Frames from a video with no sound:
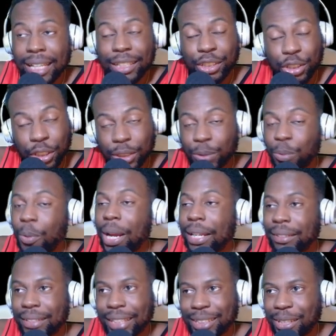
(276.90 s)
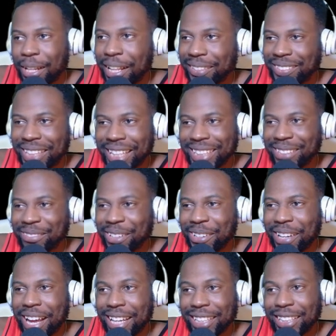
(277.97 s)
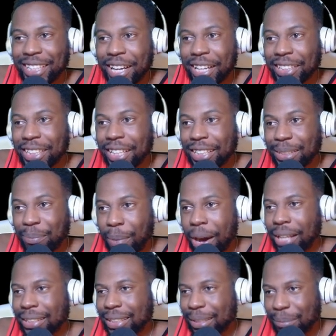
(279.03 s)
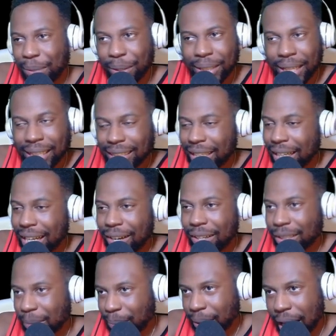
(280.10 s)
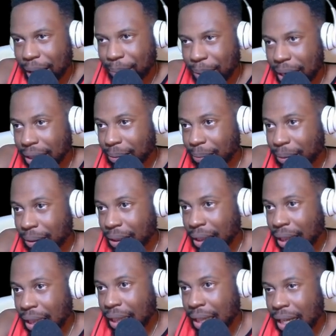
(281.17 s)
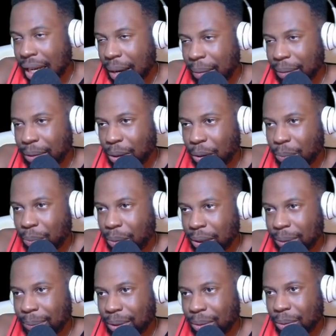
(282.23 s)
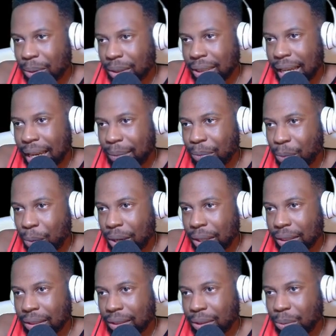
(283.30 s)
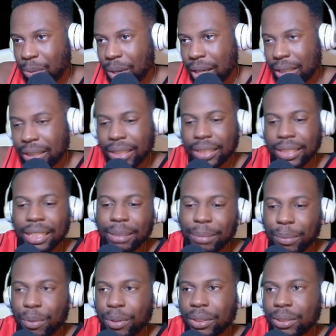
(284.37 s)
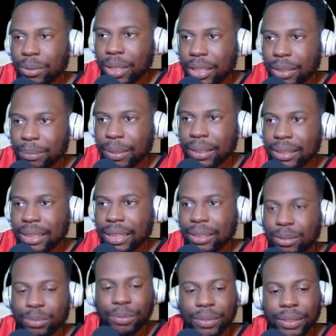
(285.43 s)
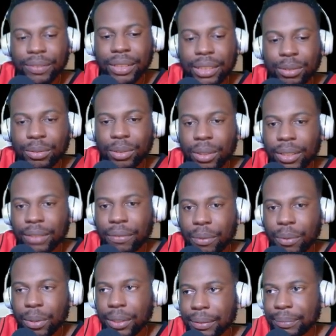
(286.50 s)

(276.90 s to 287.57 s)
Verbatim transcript: Just win. That's all I'll tell you, bro. I know y'all, y'all, it's Boston, bro. Like, y'all got all the plot possible. How many total points be scored in game one? two hundred? I think it'd be more than two hundred, but let's say two fifty, two thirty-four.